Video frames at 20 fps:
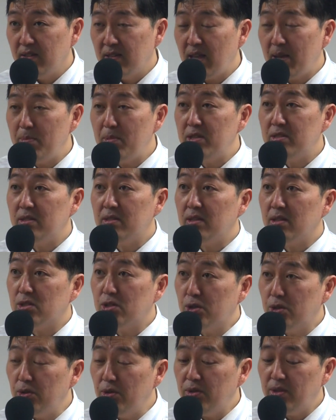That means it's the
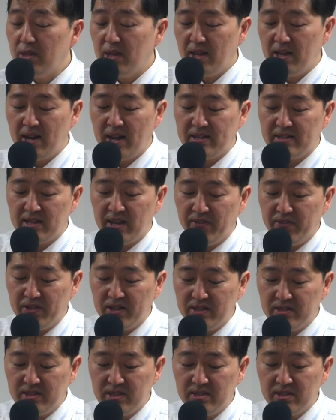truth and has
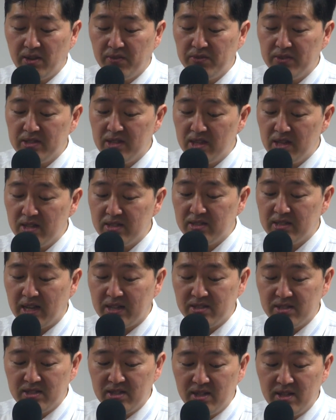evidences of things
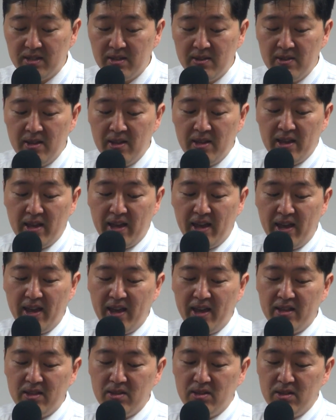not seen.
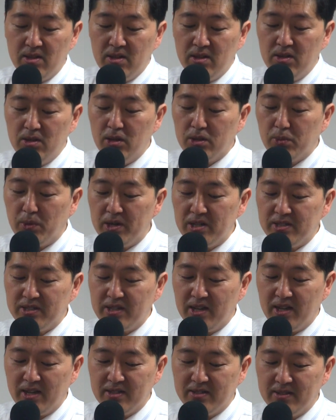And look what it
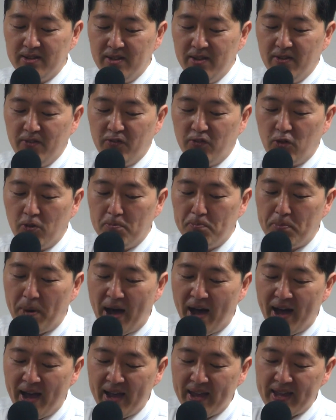says, for
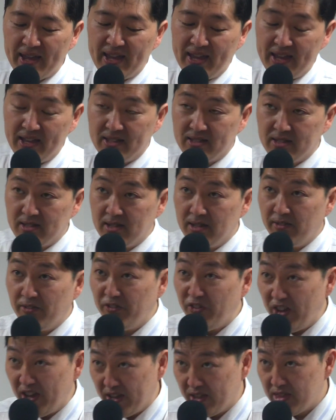by it,
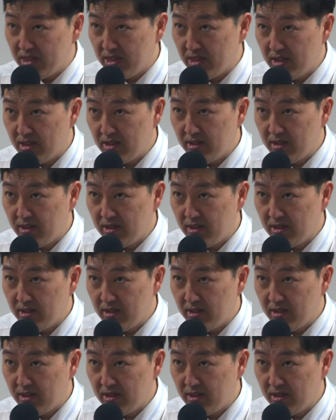faith,